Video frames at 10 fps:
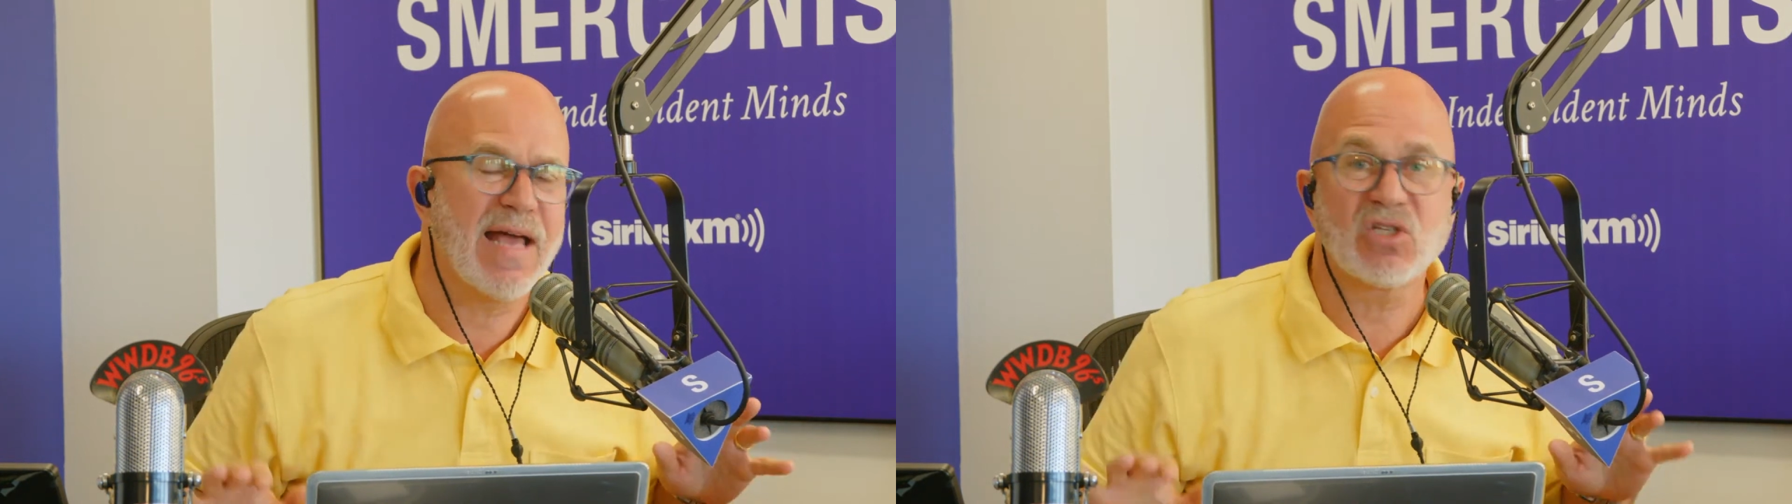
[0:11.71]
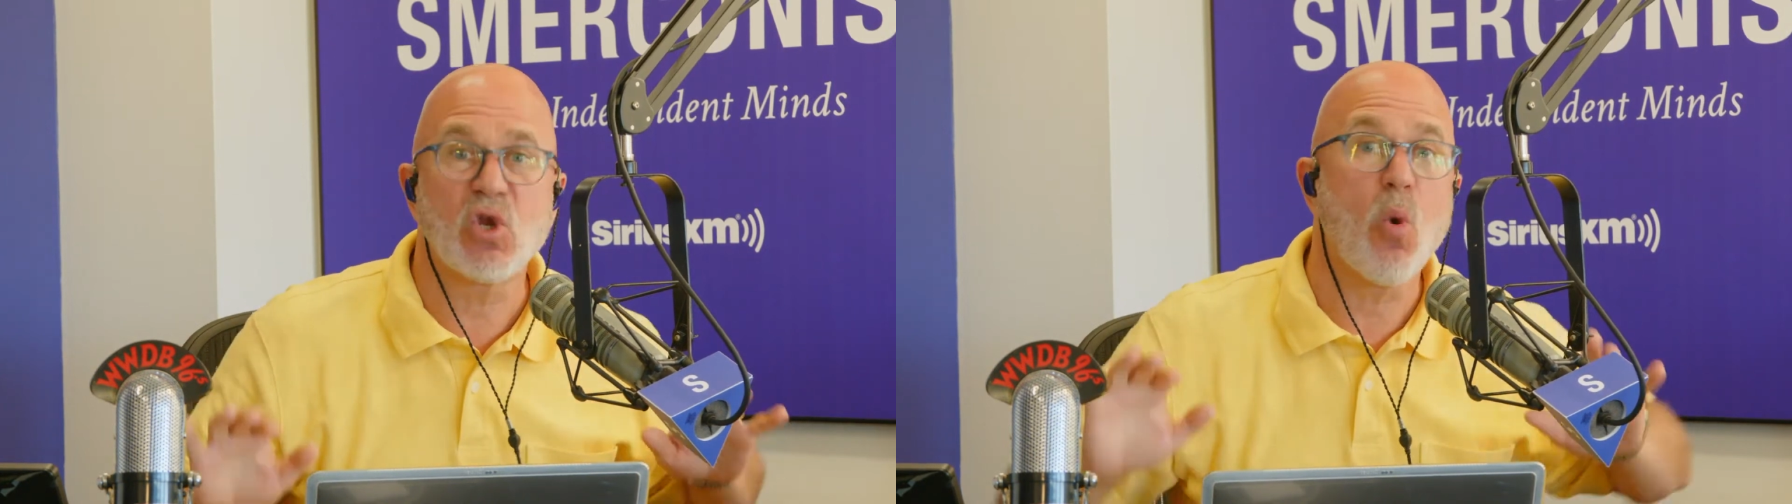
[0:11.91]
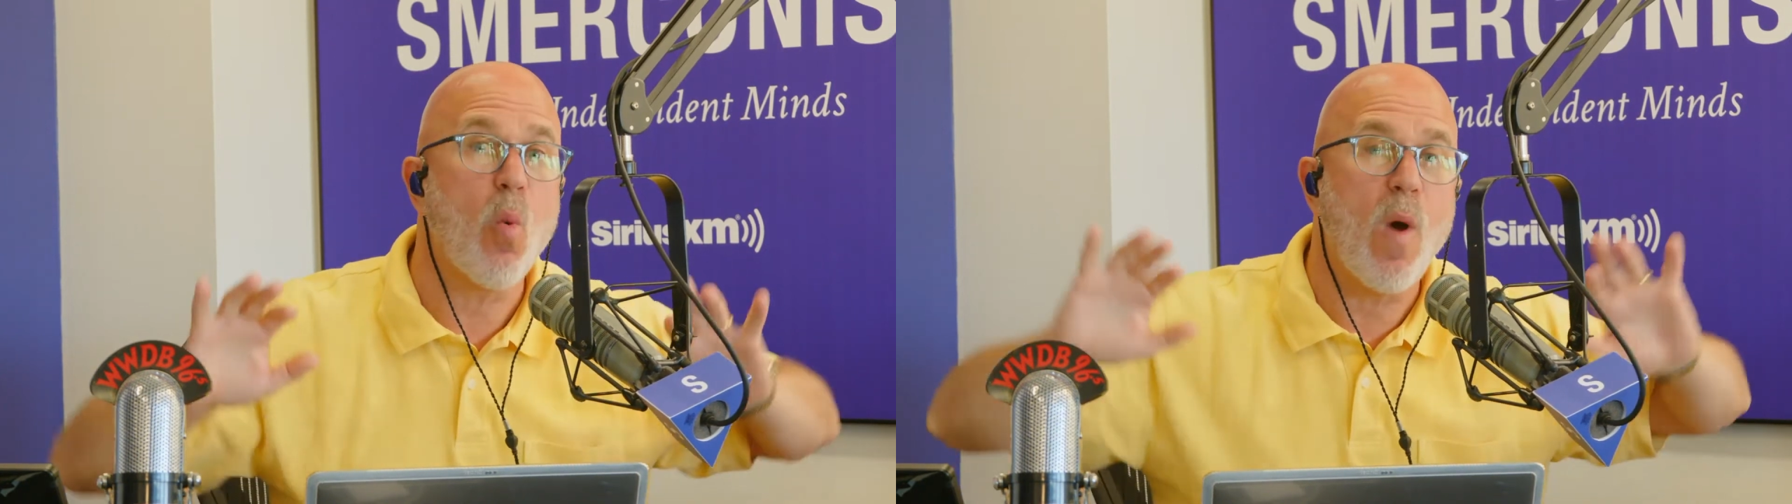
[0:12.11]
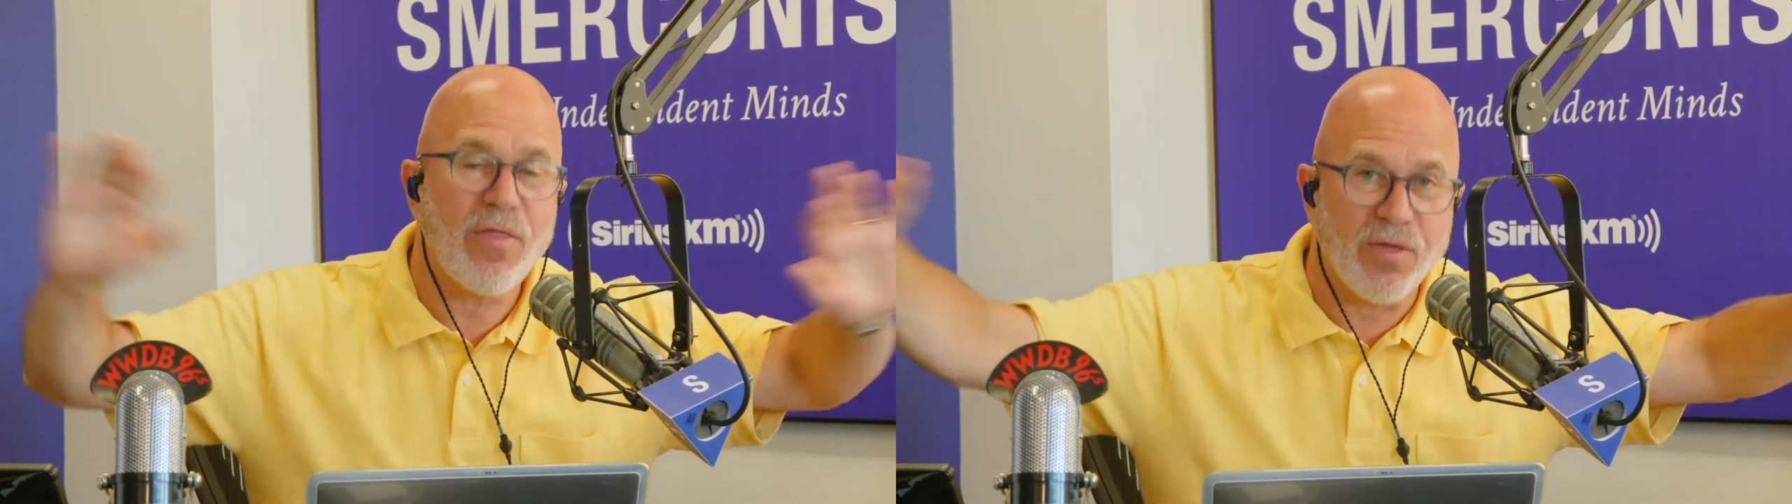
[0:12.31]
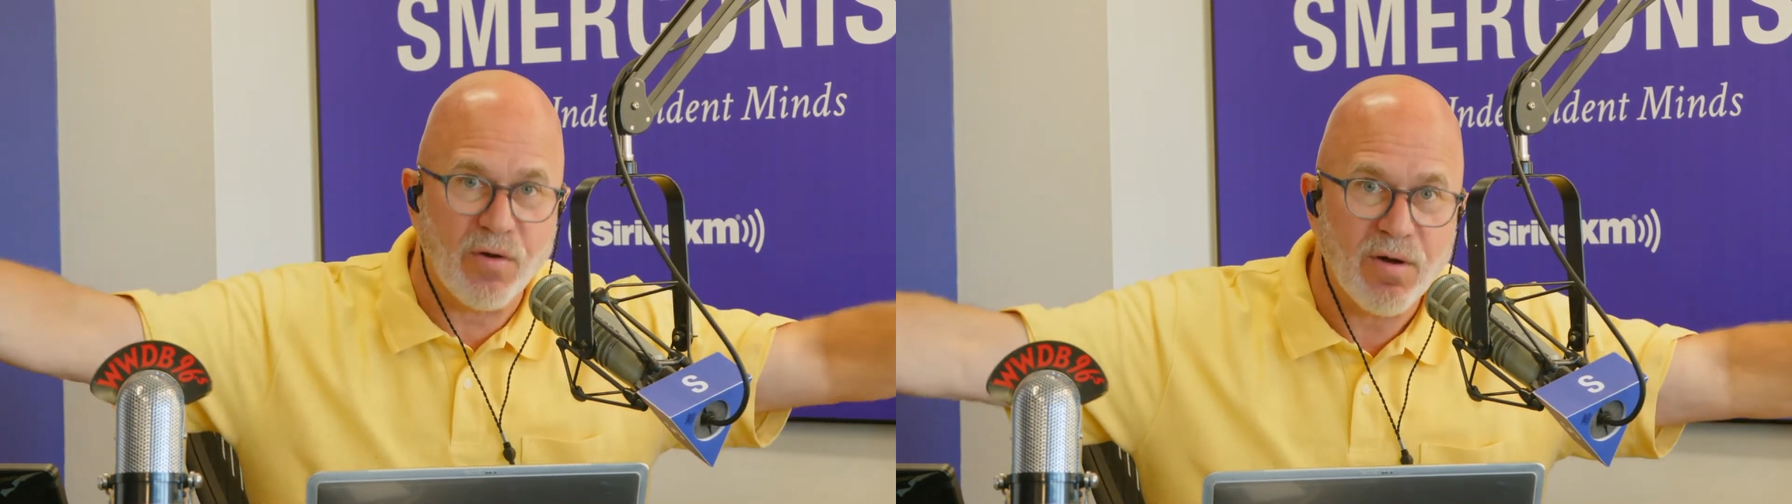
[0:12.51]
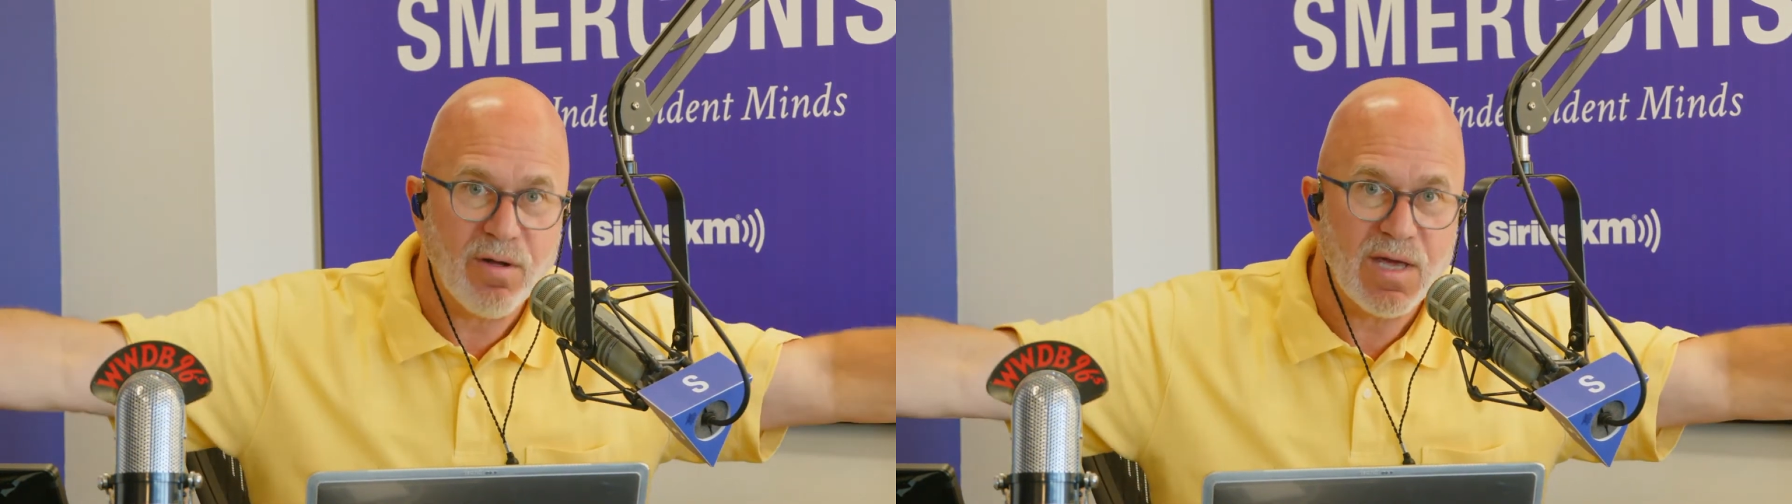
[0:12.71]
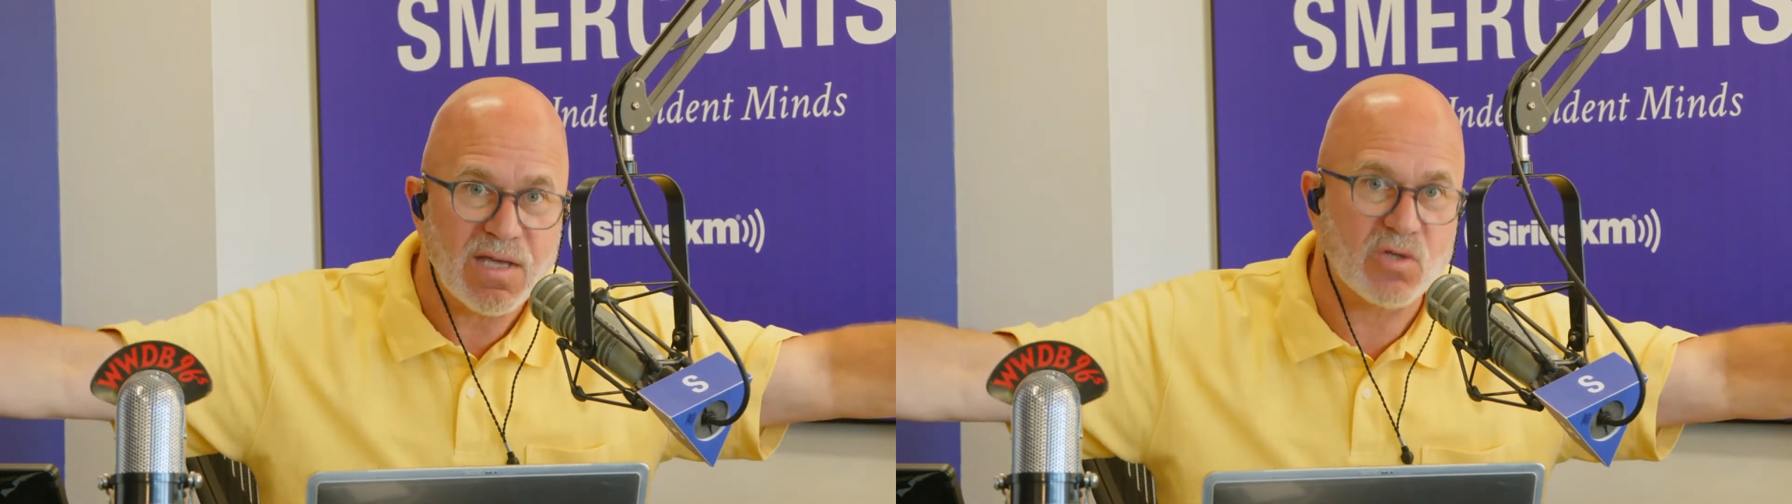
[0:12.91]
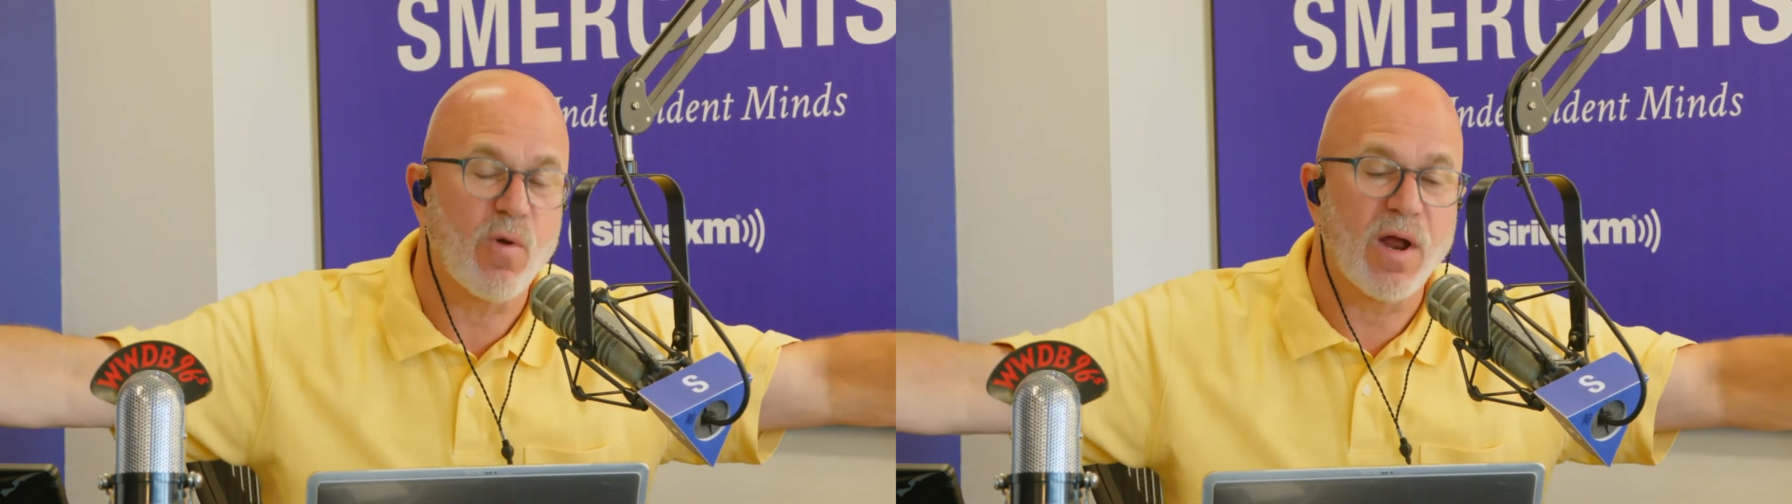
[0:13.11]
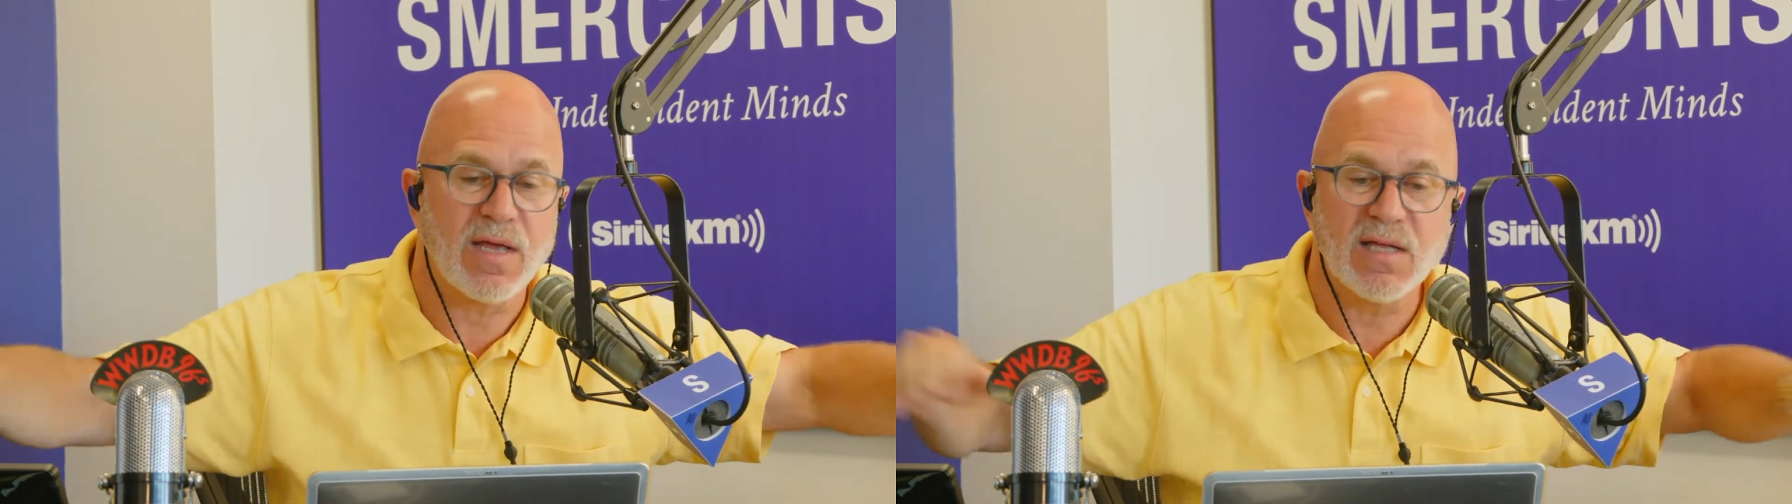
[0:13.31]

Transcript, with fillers: as to whether he's running.